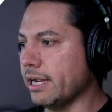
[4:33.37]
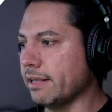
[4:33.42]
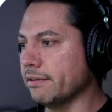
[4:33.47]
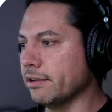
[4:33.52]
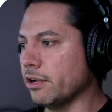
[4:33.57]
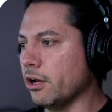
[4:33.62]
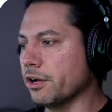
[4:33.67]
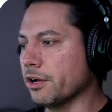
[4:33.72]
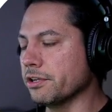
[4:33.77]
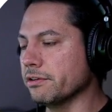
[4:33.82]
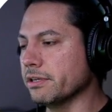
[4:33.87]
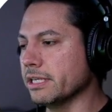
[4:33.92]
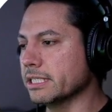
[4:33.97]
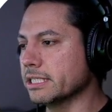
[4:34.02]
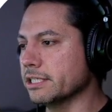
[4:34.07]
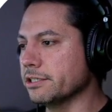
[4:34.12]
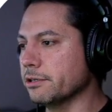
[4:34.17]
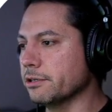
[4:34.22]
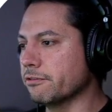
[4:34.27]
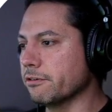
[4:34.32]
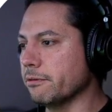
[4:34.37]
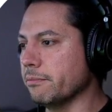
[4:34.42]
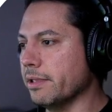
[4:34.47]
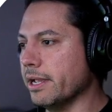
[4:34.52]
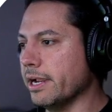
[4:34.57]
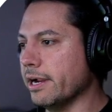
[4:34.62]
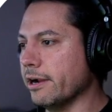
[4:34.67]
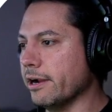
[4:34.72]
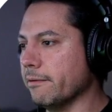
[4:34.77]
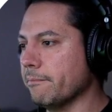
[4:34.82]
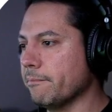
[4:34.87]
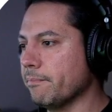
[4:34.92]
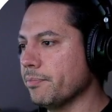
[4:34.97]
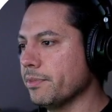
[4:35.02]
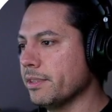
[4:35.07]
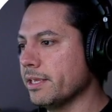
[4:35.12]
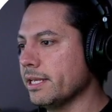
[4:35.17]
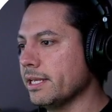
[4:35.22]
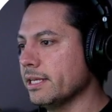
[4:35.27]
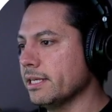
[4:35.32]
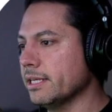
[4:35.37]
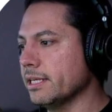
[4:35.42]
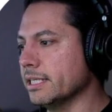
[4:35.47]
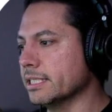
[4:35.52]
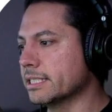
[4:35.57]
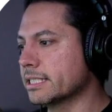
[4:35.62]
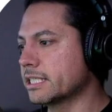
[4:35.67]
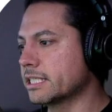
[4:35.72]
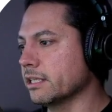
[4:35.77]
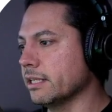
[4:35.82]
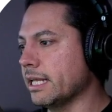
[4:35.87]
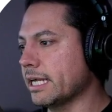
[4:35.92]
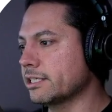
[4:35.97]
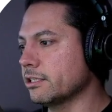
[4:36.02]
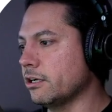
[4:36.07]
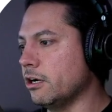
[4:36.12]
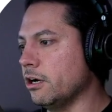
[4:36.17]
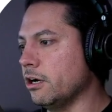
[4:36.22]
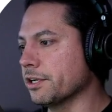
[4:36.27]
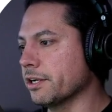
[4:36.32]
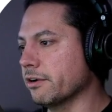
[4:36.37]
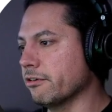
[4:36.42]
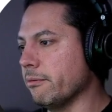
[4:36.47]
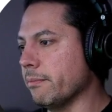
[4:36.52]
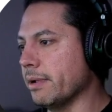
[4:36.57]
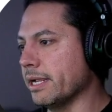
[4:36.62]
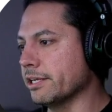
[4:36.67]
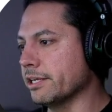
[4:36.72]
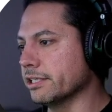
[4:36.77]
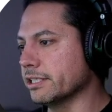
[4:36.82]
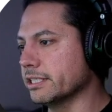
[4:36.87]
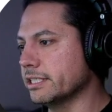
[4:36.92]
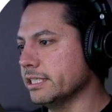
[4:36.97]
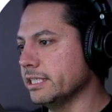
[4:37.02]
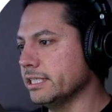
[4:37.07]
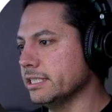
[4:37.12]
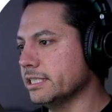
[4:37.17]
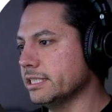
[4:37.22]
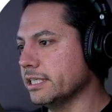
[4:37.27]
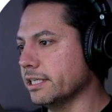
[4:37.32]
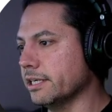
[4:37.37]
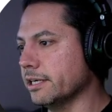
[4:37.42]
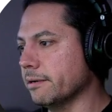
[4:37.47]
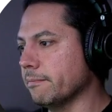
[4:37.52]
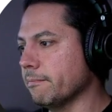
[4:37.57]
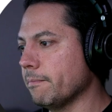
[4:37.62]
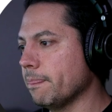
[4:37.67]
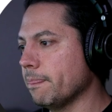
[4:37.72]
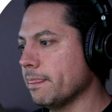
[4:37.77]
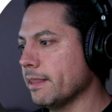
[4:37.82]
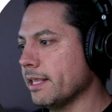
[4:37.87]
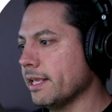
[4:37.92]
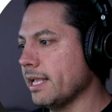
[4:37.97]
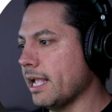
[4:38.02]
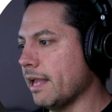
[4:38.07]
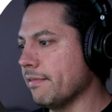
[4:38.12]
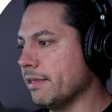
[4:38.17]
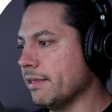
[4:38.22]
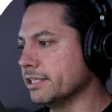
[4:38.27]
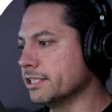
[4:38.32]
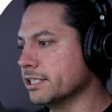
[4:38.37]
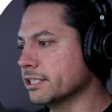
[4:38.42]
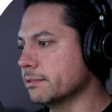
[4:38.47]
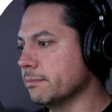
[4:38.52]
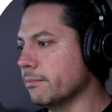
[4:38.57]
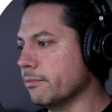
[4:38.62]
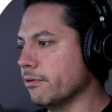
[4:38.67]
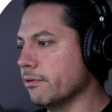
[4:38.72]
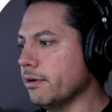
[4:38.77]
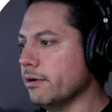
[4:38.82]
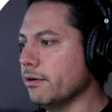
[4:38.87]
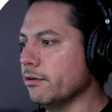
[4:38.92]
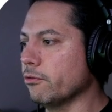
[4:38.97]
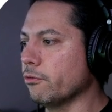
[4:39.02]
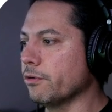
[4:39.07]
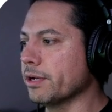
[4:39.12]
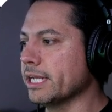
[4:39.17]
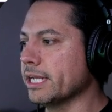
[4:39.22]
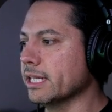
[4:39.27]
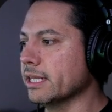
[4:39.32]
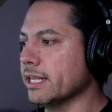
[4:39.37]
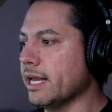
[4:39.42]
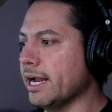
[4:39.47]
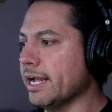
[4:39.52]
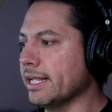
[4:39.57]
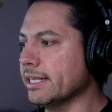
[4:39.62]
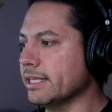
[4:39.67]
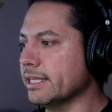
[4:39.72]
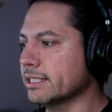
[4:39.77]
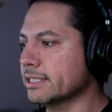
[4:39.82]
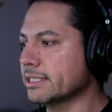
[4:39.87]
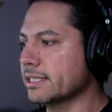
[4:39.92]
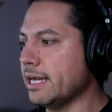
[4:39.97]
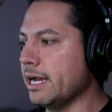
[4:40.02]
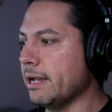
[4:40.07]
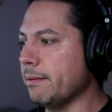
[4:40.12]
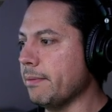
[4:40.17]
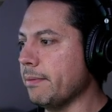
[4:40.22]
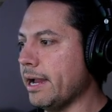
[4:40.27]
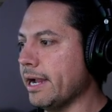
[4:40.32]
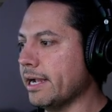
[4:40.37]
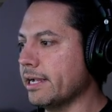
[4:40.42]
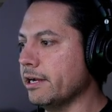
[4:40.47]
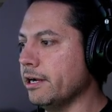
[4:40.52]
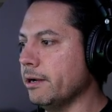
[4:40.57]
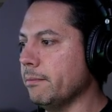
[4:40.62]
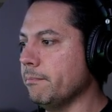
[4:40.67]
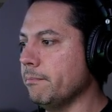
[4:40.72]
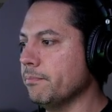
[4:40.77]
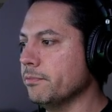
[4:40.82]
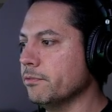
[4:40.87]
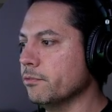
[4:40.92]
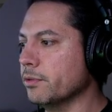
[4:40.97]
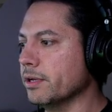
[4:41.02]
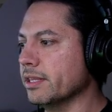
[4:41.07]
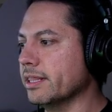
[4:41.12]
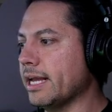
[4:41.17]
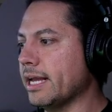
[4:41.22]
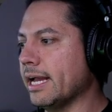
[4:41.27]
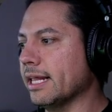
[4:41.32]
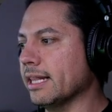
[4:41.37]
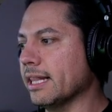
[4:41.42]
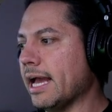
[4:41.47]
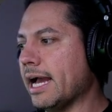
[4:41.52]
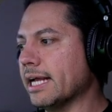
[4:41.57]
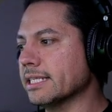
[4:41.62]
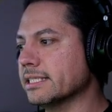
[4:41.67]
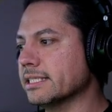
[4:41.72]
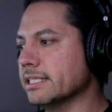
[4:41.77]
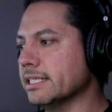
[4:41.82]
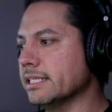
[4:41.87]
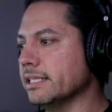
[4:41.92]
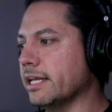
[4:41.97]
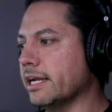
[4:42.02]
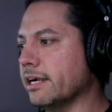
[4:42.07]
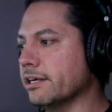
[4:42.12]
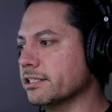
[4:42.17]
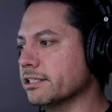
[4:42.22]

And then all you need to do from there is select all your remainder scenes here, and then just realign this guy back up with that last scene there.